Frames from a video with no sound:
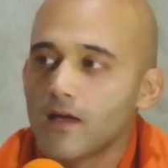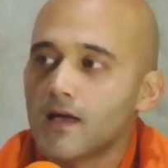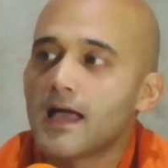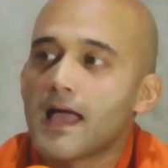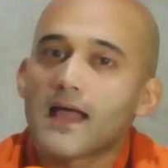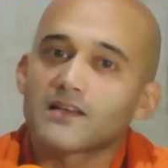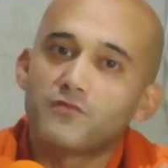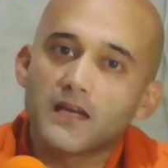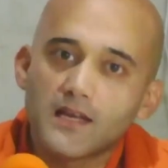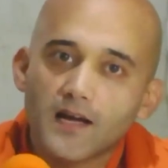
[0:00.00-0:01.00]
And
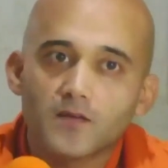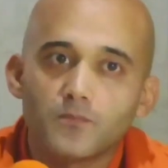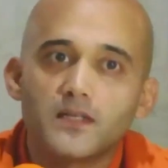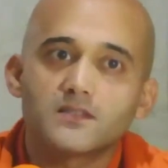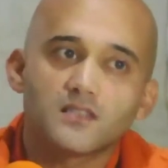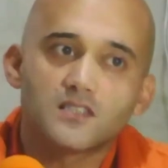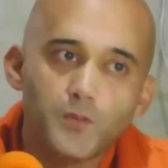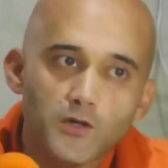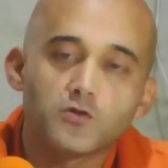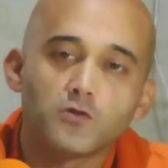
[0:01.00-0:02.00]
vijnana means
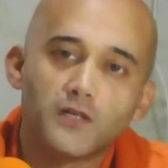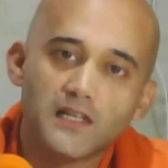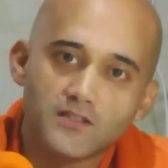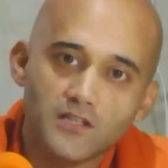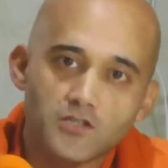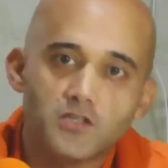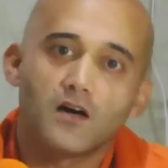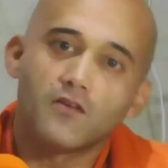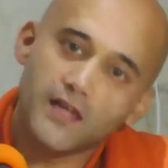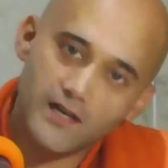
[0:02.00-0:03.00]
spiritual realization
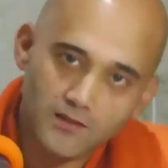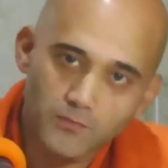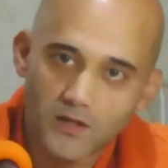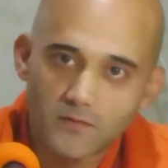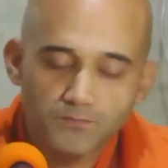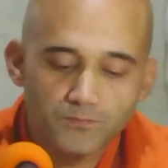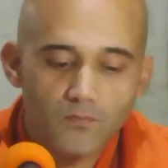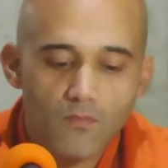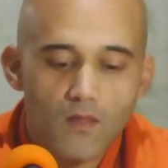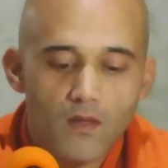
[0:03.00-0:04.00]
of that Atman.
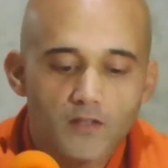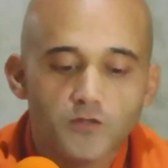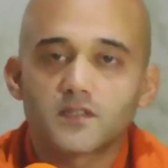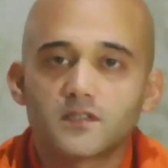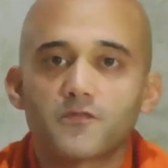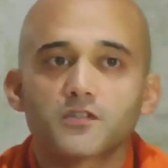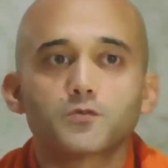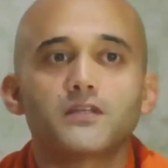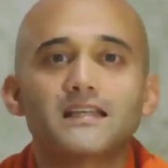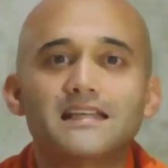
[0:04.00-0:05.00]
So it's a difference
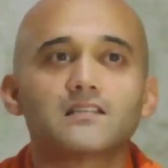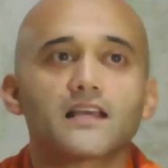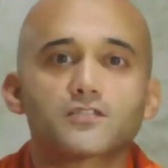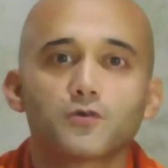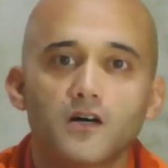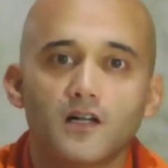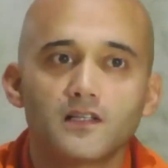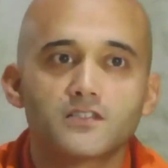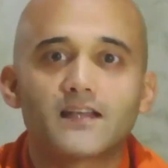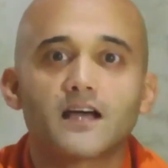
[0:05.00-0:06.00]
between intellectual
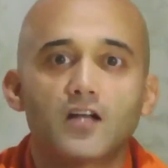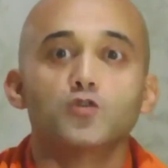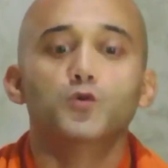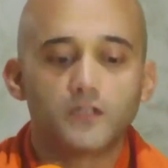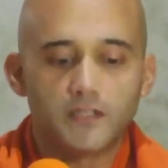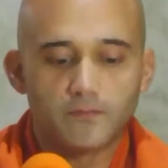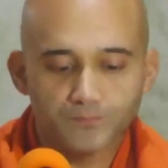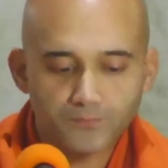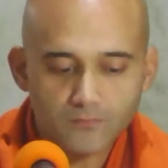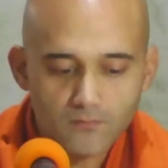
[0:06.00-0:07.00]
knowledge and anubhuti.
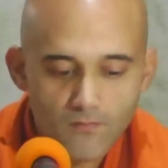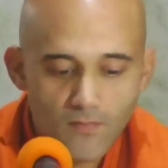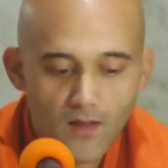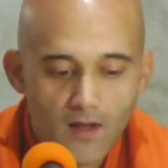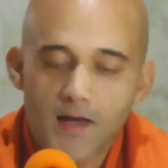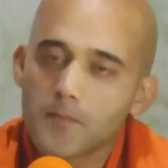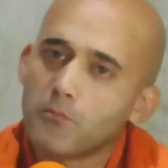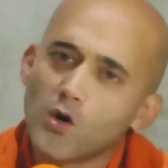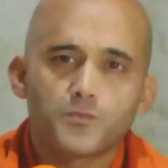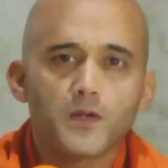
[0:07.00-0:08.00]

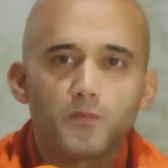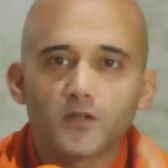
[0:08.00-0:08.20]
Most people